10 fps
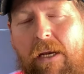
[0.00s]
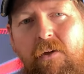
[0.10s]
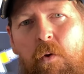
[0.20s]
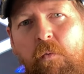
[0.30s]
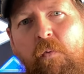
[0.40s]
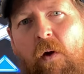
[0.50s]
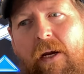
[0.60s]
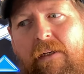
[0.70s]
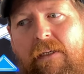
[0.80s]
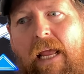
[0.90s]
I don't
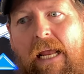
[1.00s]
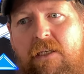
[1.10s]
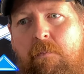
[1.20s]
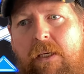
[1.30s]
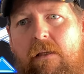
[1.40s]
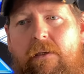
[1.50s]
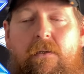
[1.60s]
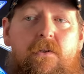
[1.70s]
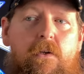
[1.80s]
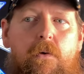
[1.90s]
find it as appealing.
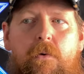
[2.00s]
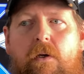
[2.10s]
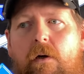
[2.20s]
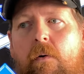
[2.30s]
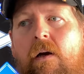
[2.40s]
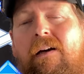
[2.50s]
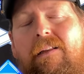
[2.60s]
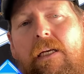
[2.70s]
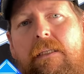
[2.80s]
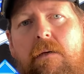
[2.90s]
So, you know, a
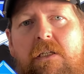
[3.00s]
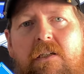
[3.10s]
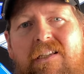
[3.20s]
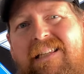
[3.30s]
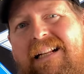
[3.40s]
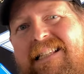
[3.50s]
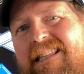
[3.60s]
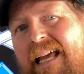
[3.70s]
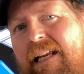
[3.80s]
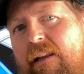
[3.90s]
lot of times it's just an
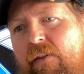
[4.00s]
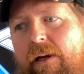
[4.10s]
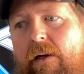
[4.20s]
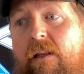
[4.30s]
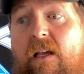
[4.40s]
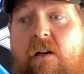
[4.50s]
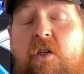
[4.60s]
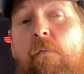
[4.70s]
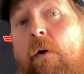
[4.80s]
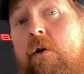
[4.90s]
aesthetic thing. And then
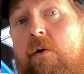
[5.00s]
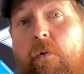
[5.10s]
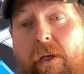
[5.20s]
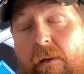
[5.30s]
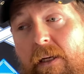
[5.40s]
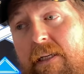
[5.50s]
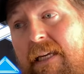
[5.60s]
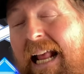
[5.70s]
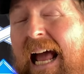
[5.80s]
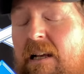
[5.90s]
it's a functional thing. Like I
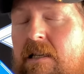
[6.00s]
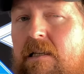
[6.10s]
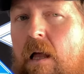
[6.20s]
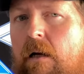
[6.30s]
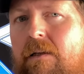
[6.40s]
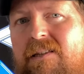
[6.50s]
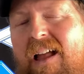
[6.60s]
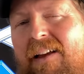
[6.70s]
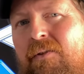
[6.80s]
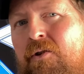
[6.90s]
said, axis Lock does
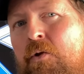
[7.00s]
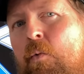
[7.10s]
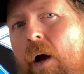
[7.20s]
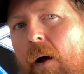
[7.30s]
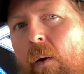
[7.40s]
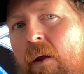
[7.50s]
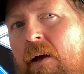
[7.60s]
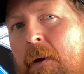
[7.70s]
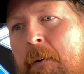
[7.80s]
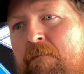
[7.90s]
not do well
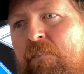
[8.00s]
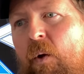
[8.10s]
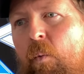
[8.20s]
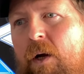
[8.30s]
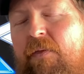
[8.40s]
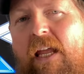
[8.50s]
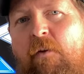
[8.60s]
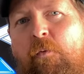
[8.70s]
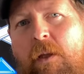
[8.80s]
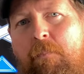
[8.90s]
with a
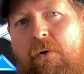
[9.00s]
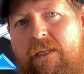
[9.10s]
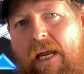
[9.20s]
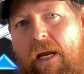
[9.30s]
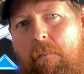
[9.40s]
flipper tab.